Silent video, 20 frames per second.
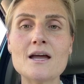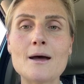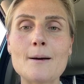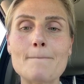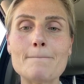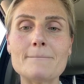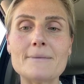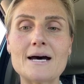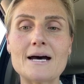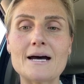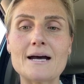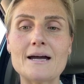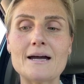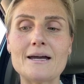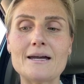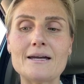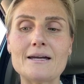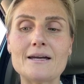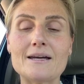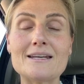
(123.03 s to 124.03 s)

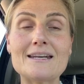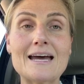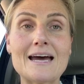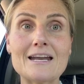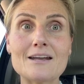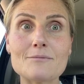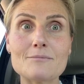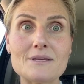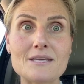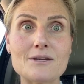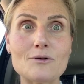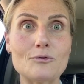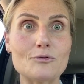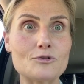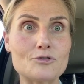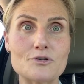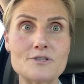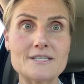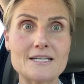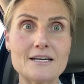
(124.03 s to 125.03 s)
my anatomy
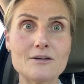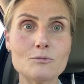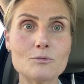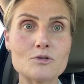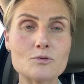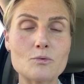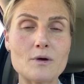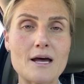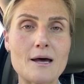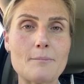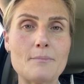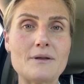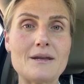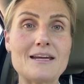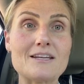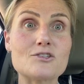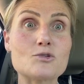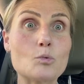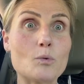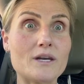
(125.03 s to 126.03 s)
ultrasound, which will happen
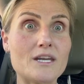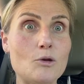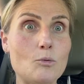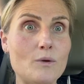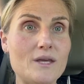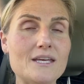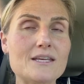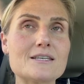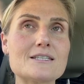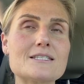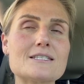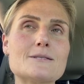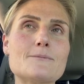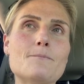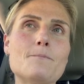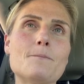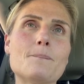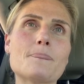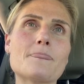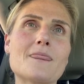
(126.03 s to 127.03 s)
at 20 weeks.
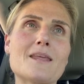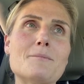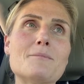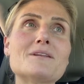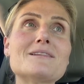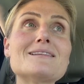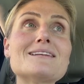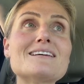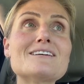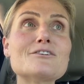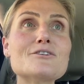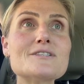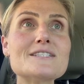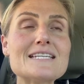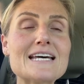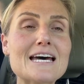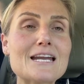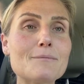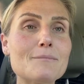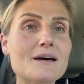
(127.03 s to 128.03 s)
I'm a little
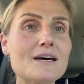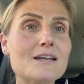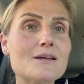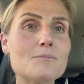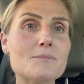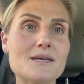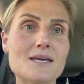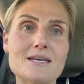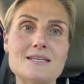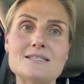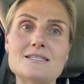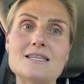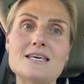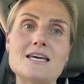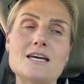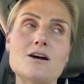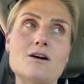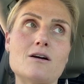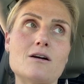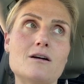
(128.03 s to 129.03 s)
sad about it because
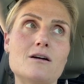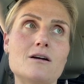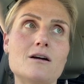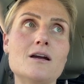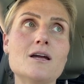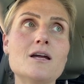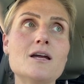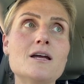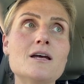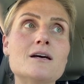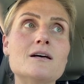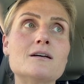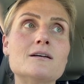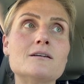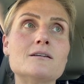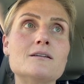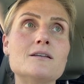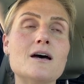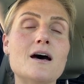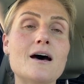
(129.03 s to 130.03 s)
they are
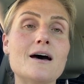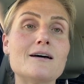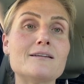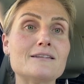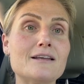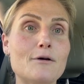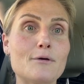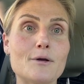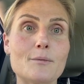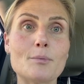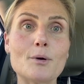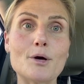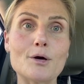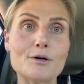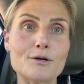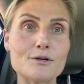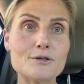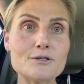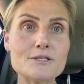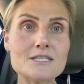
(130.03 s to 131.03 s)
not allowing
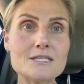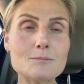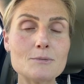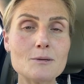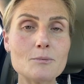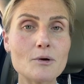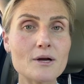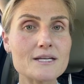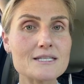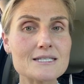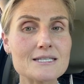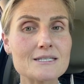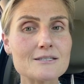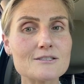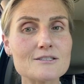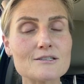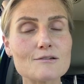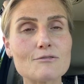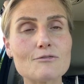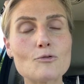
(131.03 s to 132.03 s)
partners to be
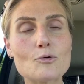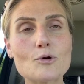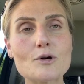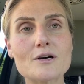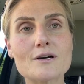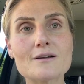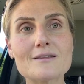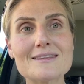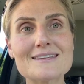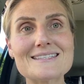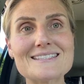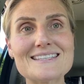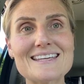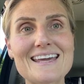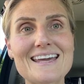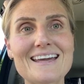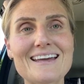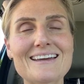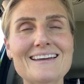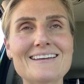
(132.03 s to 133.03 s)
present for the
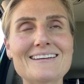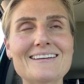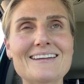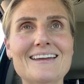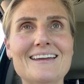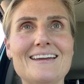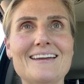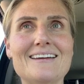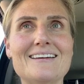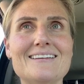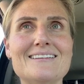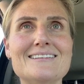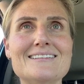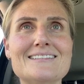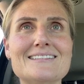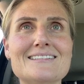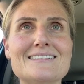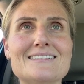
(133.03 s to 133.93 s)
scan. And,